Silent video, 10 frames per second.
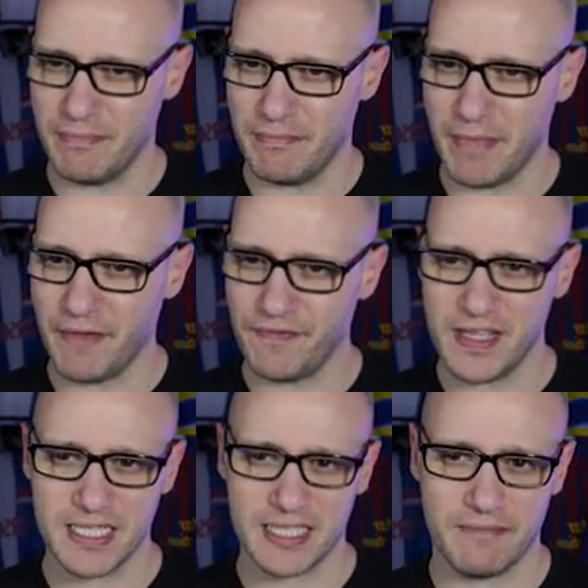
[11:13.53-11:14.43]

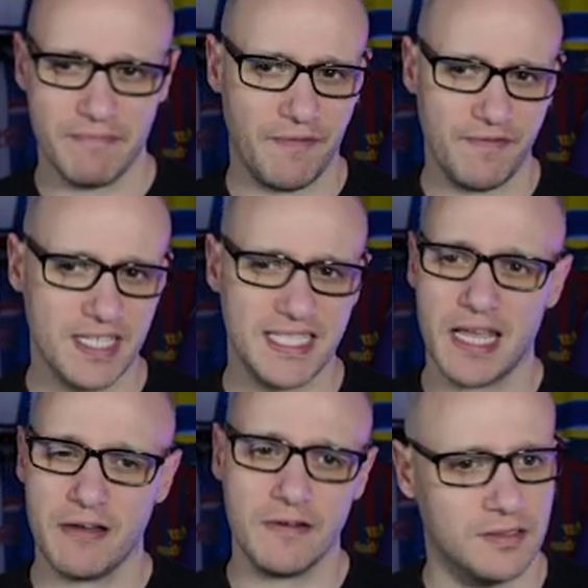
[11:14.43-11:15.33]
Mathys, Mathys
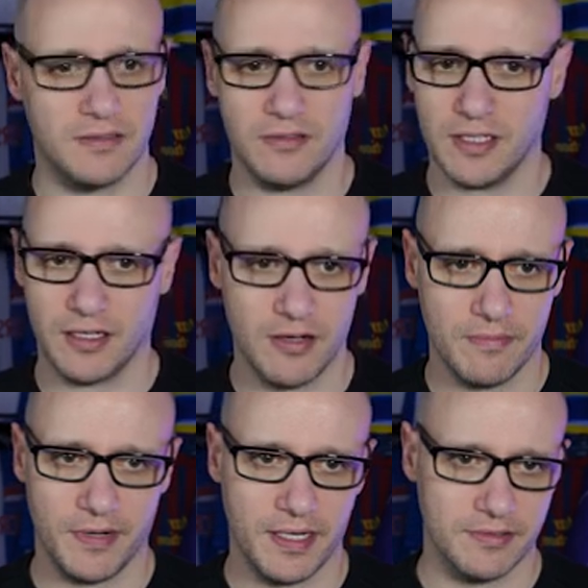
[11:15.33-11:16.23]
Tel. Sorry, I can't
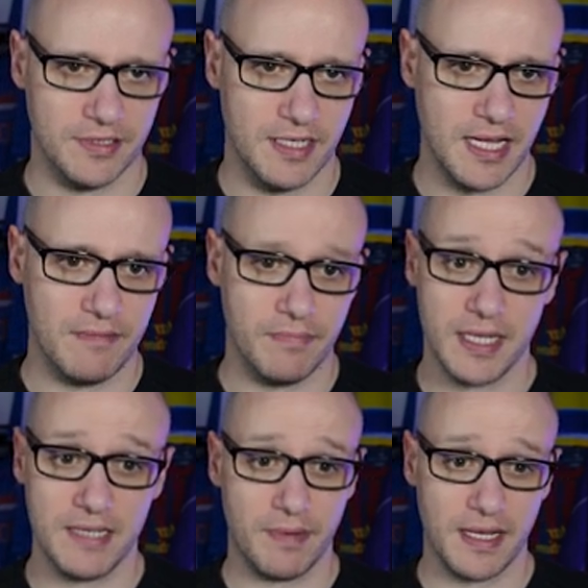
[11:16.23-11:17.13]
pronounce your name, but
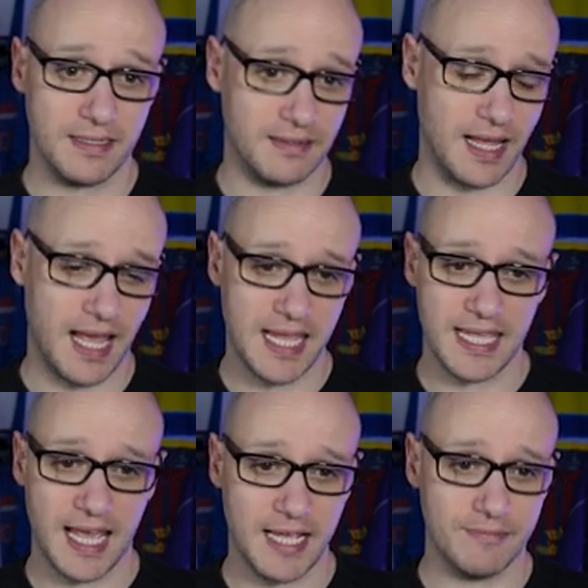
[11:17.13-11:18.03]
he played eight
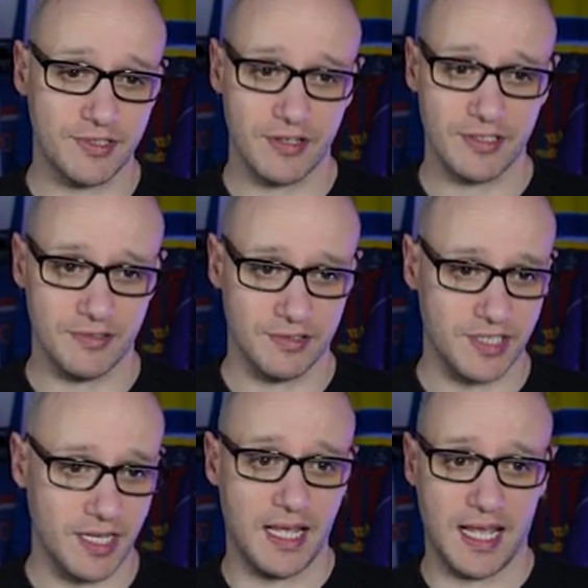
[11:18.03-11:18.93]
games, nine on
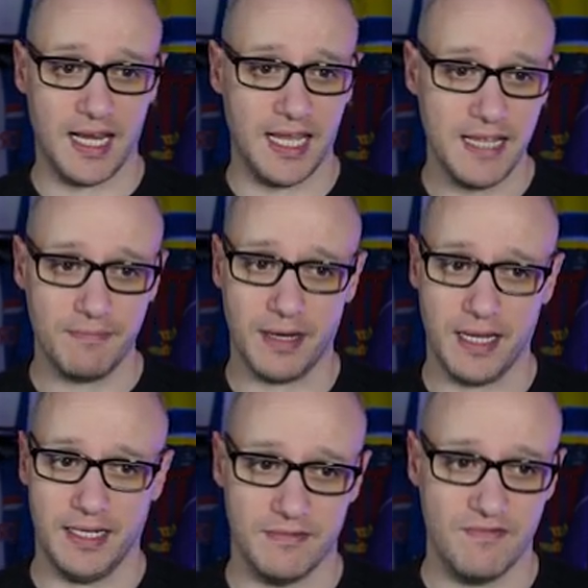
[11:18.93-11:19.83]
sub, and he
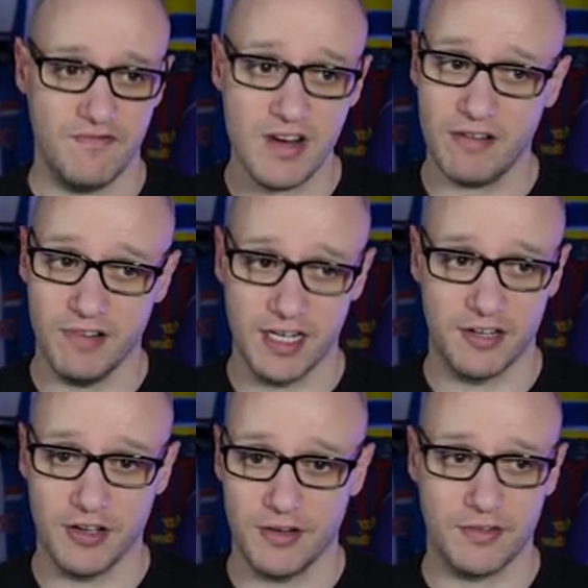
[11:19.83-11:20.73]
played really, really
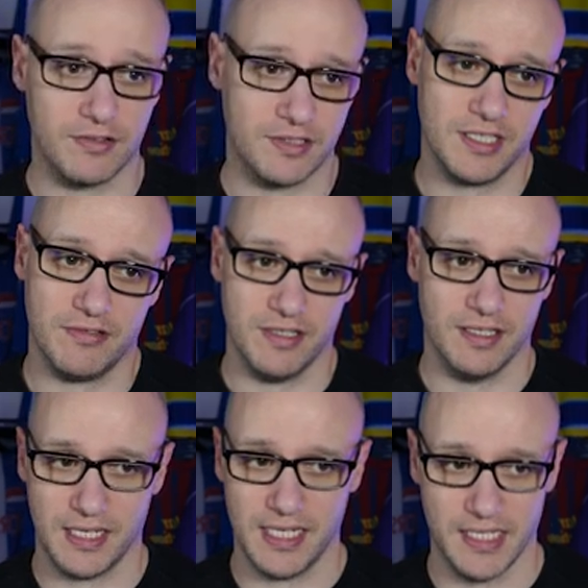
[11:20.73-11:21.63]
good considering
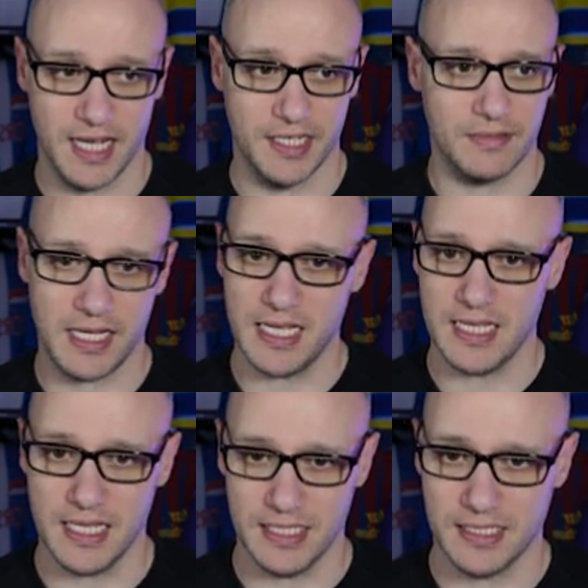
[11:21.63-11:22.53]
his age.
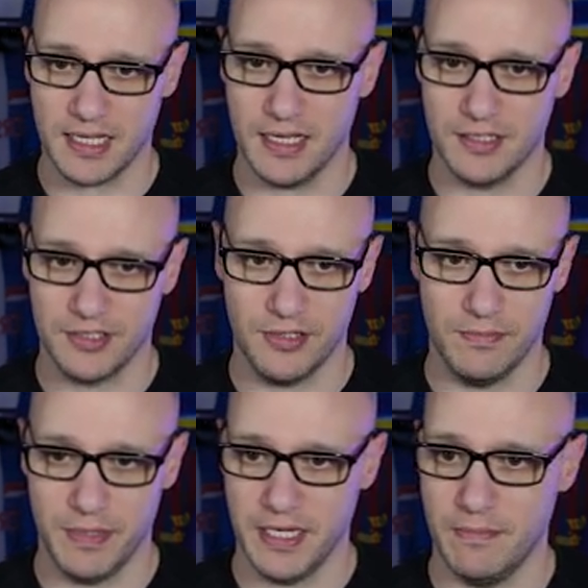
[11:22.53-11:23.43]
He is going to
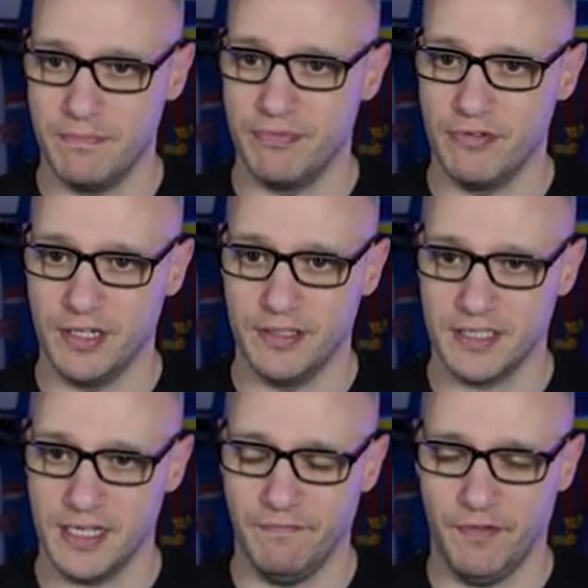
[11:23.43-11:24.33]
be brilliant
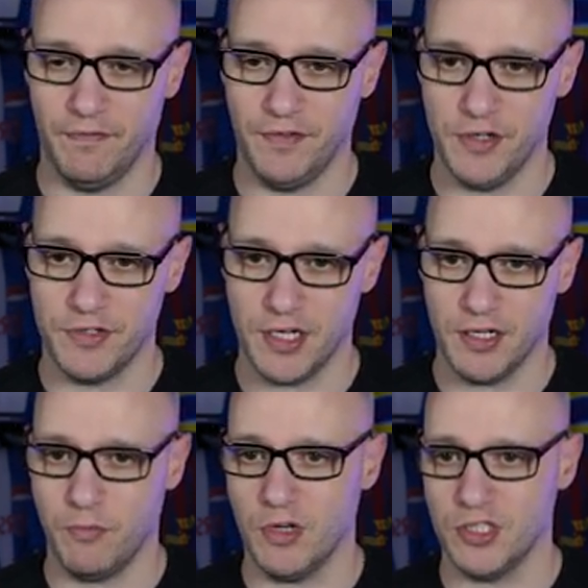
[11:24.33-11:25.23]
in the future,
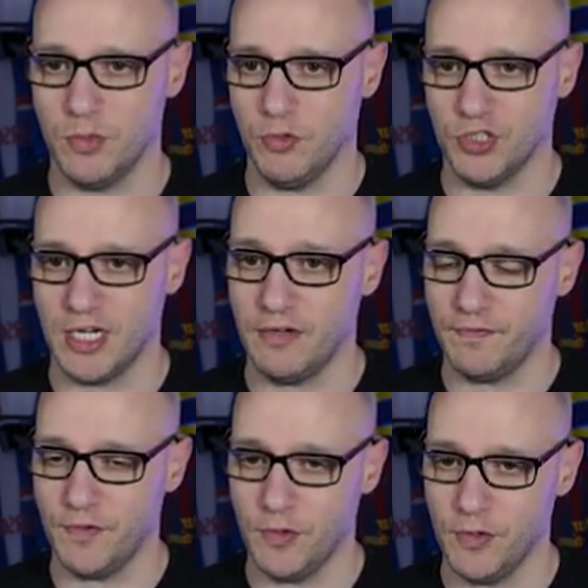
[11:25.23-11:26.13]
one to watch out
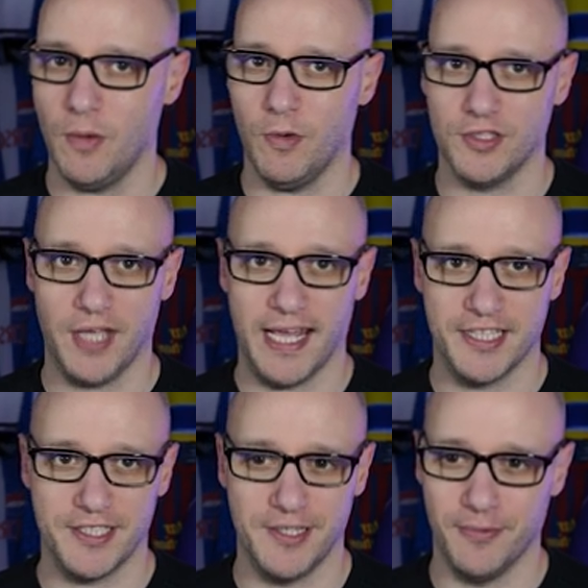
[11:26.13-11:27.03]
for, one to add
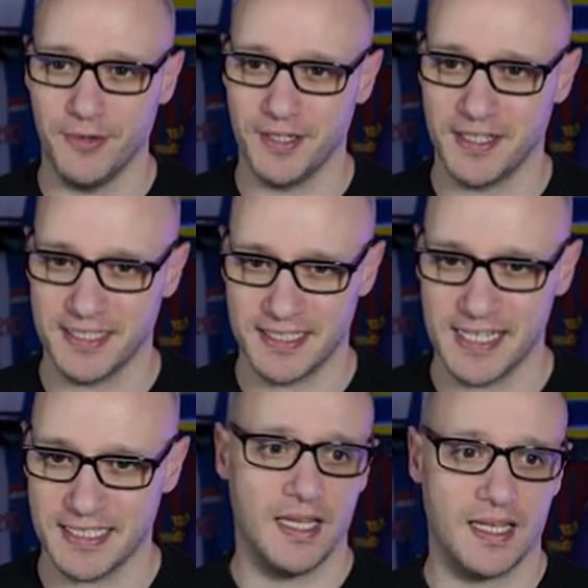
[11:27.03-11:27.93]
to your wonder kid
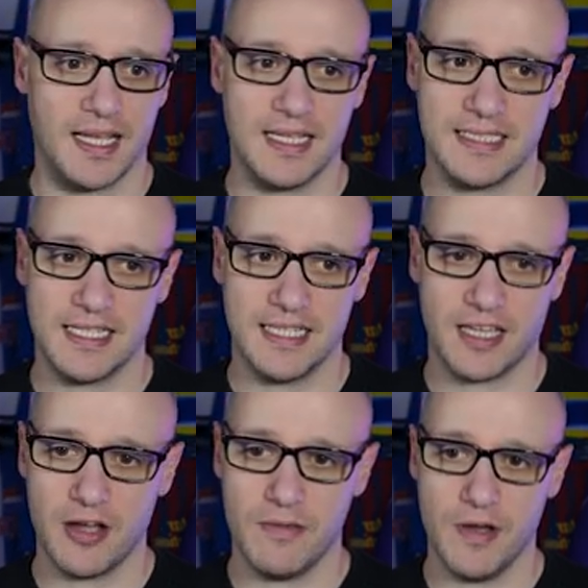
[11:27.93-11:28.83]
list. Kingsley
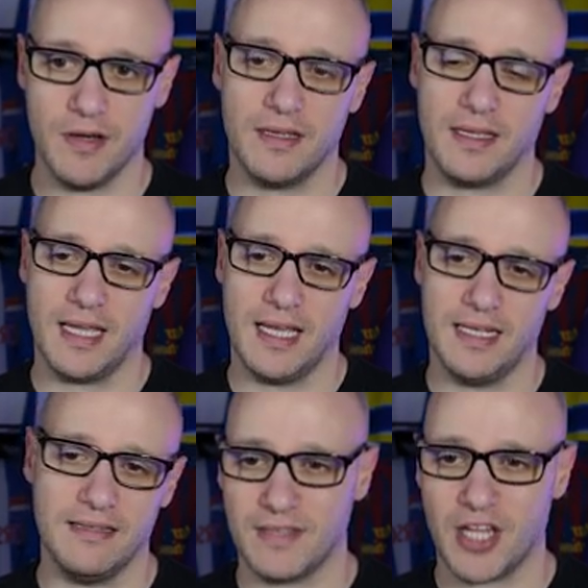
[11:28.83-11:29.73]
Coman,
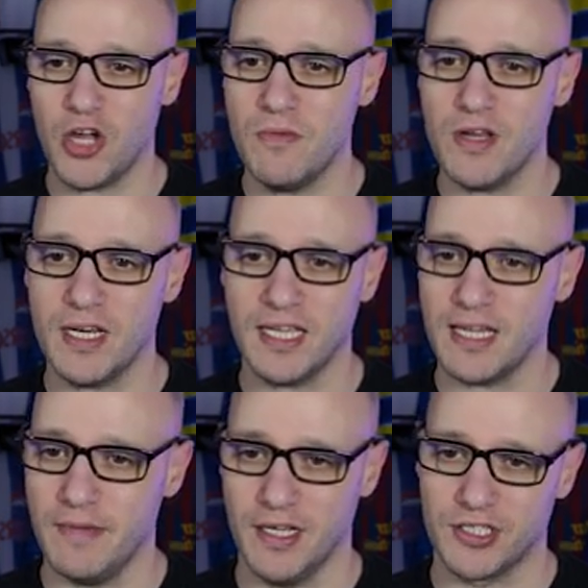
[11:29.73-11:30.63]
again, Koeman and
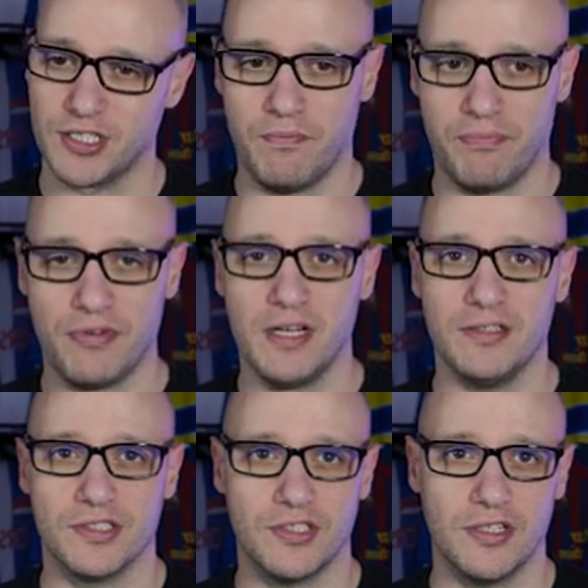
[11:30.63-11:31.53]
Kimmich, brilliant
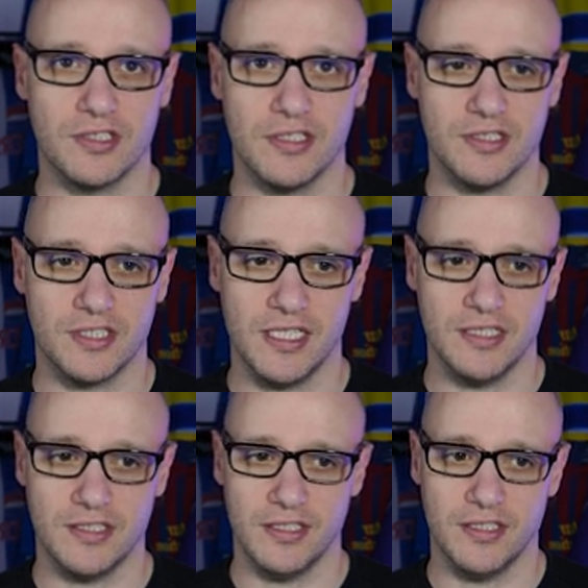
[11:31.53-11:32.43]
start to the
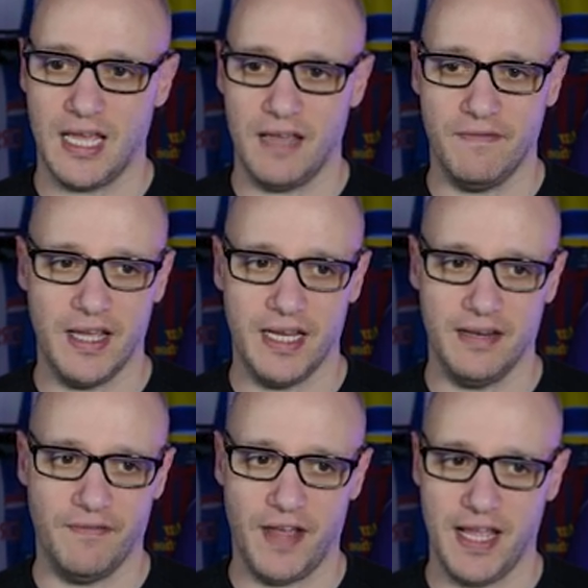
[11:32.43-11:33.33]
season, and then
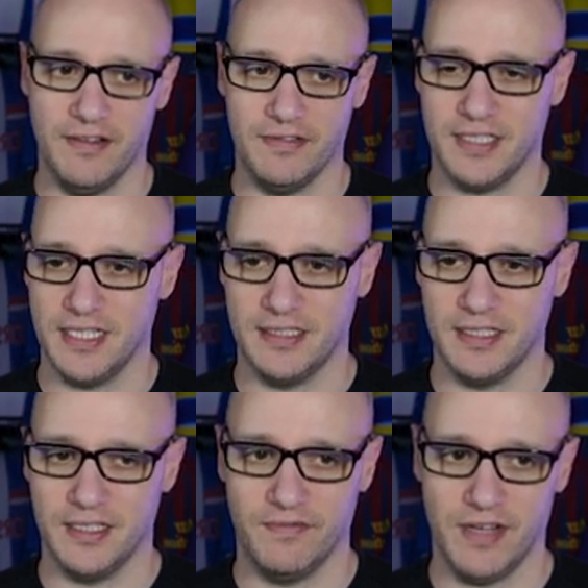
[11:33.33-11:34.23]
at the end of the
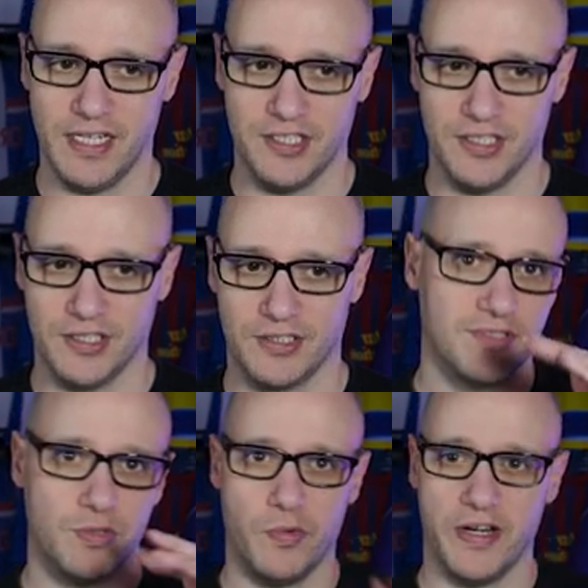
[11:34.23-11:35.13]
season, they just
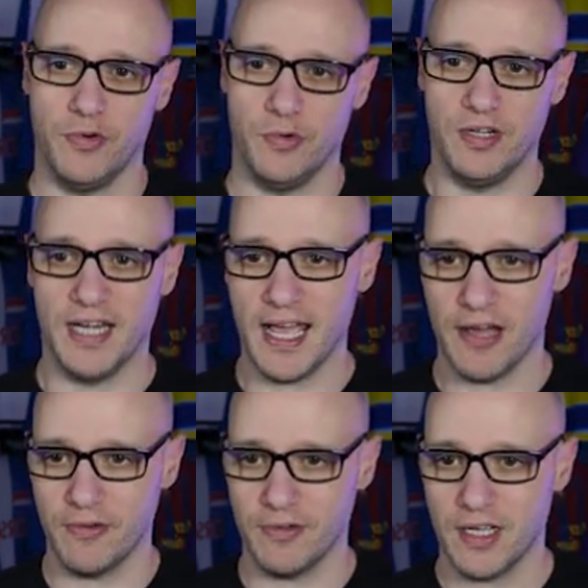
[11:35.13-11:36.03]
dwindled
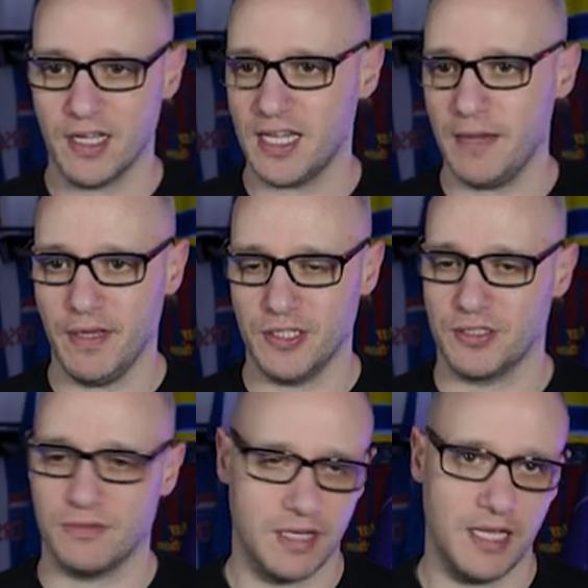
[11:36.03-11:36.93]
down.
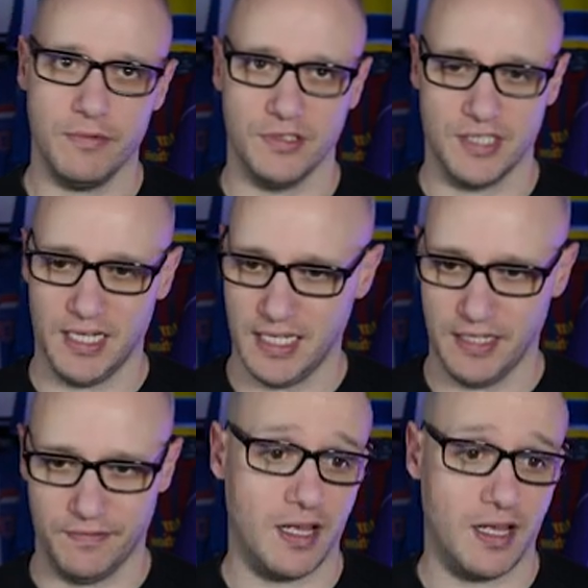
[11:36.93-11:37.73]
Kimmich, he wants to leave.